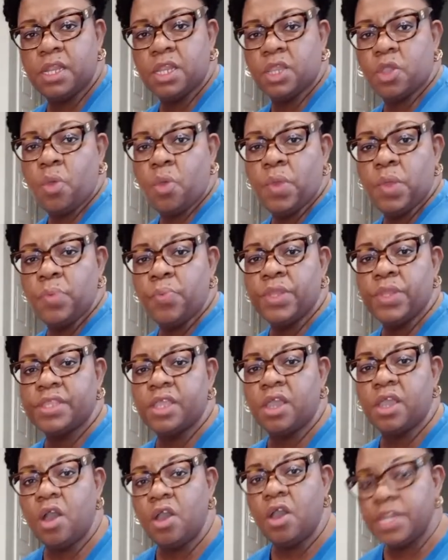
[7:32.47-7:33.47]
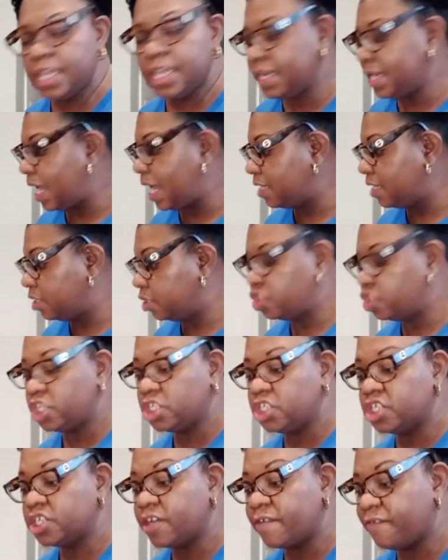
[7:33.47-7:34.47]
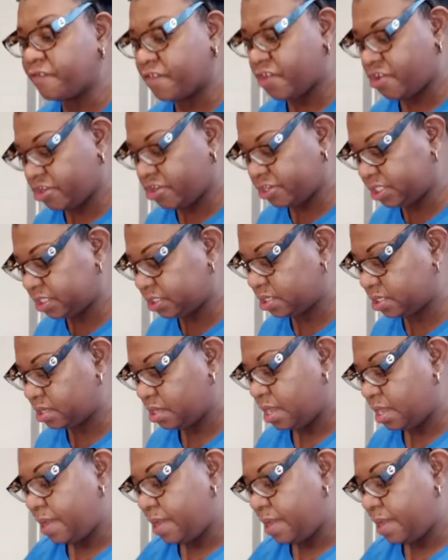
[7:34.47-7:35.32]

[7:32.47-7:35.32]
go in with the onion and the ginger first